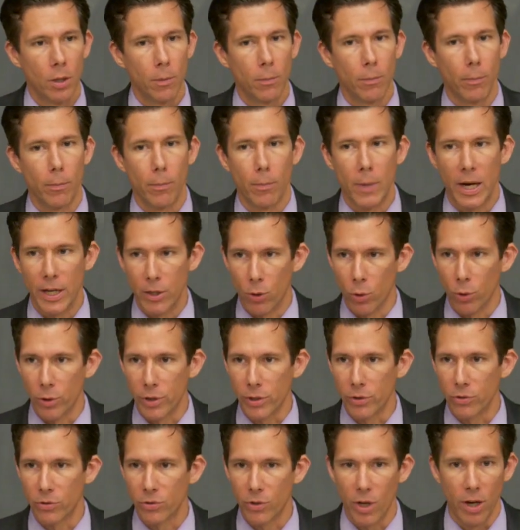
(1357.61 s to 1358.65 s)

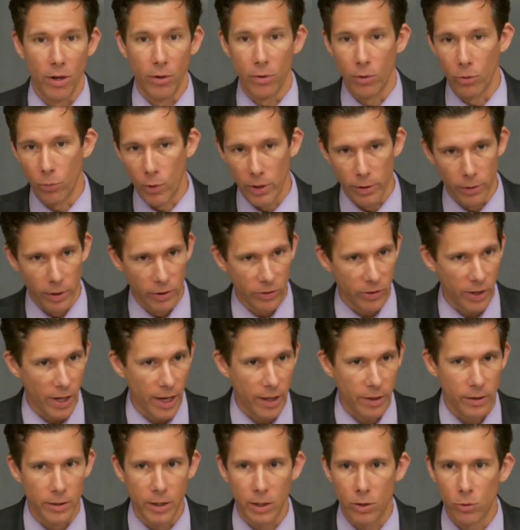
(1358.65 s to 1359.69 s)
minorities, uh, whether it's
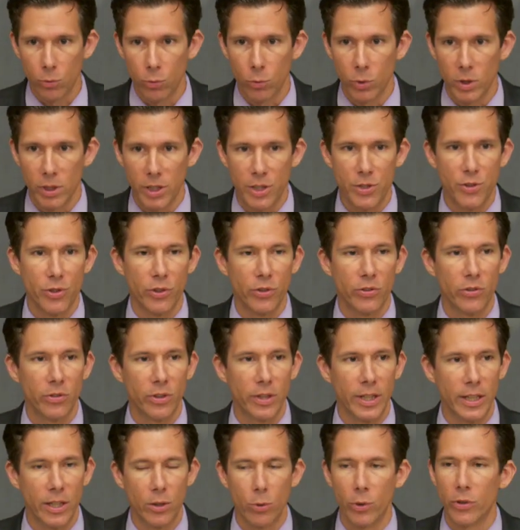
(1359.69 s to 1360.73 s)
ethnic, religious,
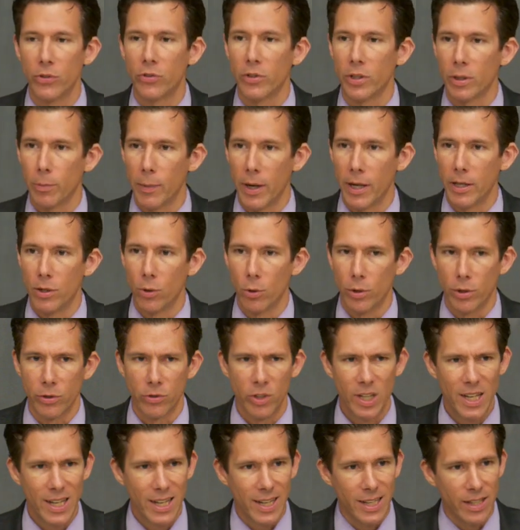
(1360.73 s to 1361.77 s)
linguistic minorities.
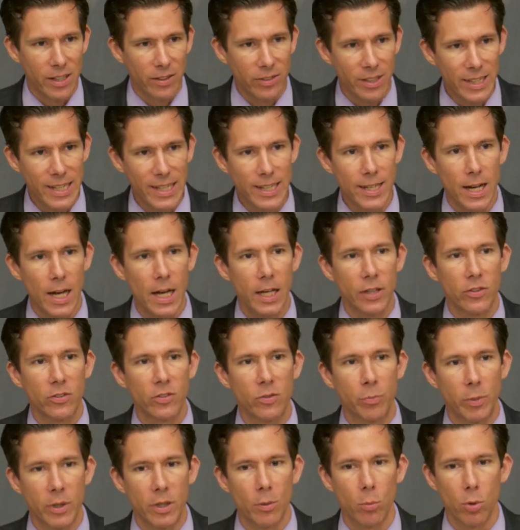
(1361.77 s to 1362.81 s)
It is
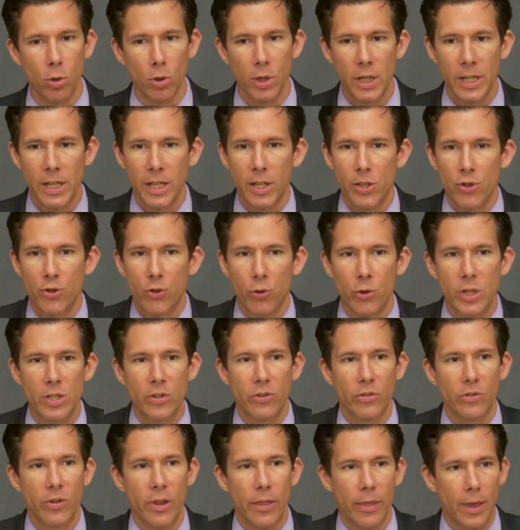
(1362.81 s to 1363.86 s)
inhospitable. It
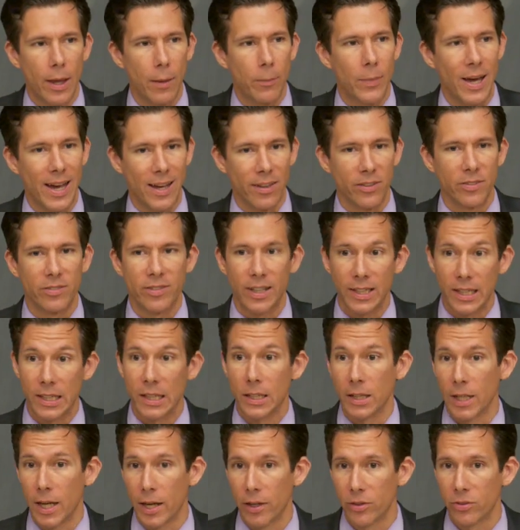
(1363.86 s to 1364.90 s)
treats them as second
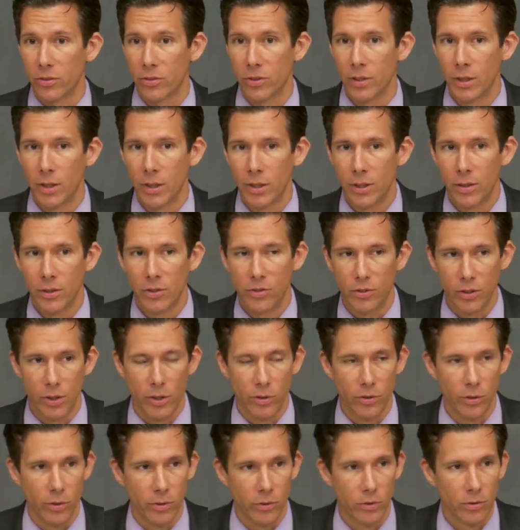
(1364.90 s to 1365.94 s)
class
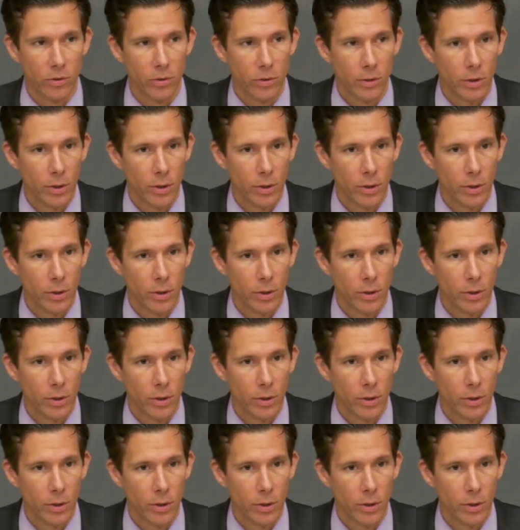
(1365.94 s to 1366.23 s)
citizens.